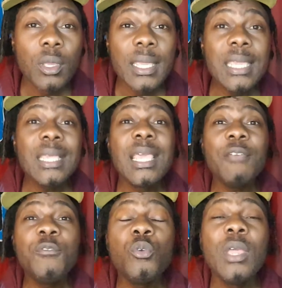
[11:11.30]
He
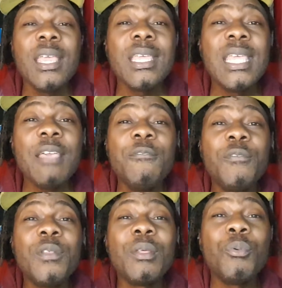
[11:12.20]
gave
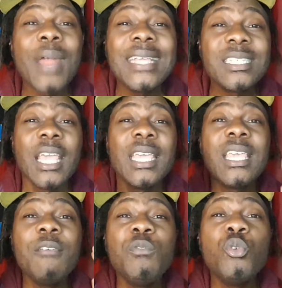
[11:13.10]
the rights. He
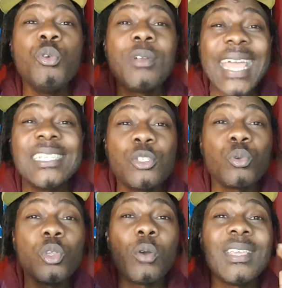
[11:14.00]
gave you rights to
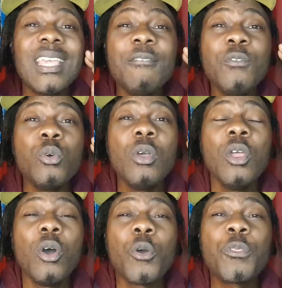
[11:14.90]
he gave you
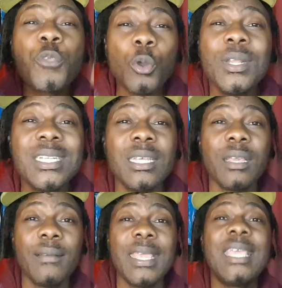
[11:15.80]
authority.
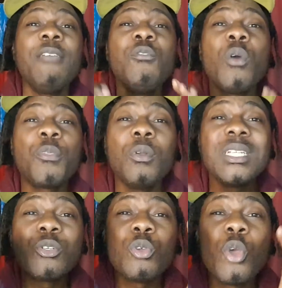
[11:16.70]
He gave you
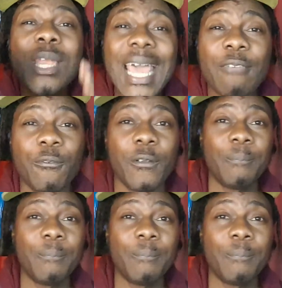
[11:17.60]
authority to your life.